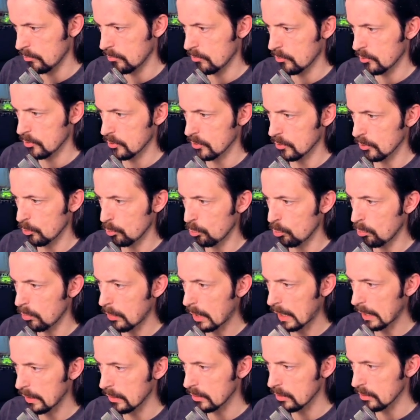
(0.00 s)
So
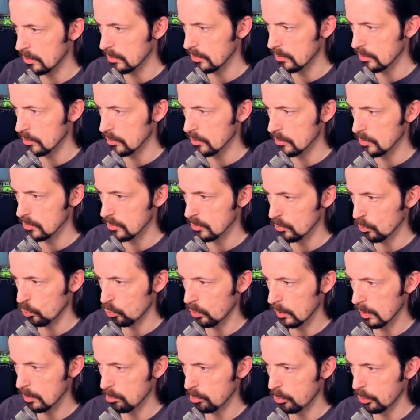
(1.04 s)
minus
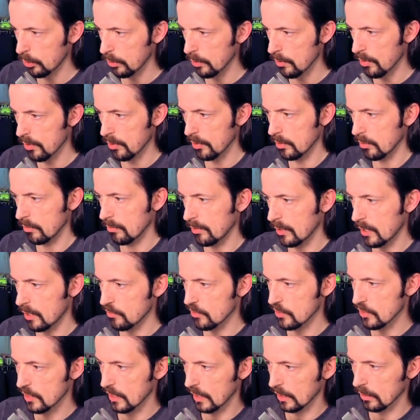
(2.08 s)
1.35
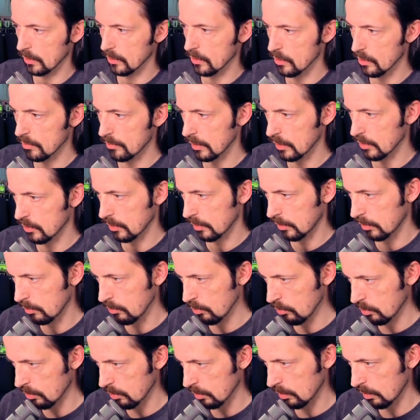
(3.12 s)
seconds of
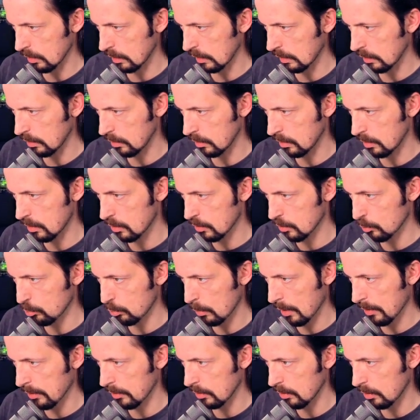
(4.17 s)
execution in this
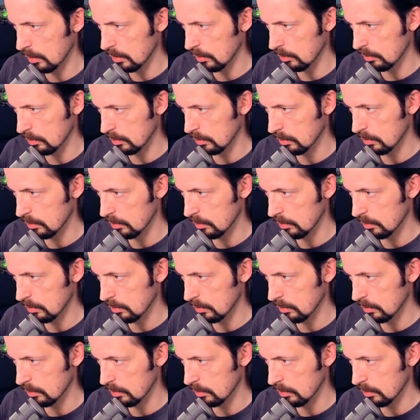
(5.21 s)
method alone.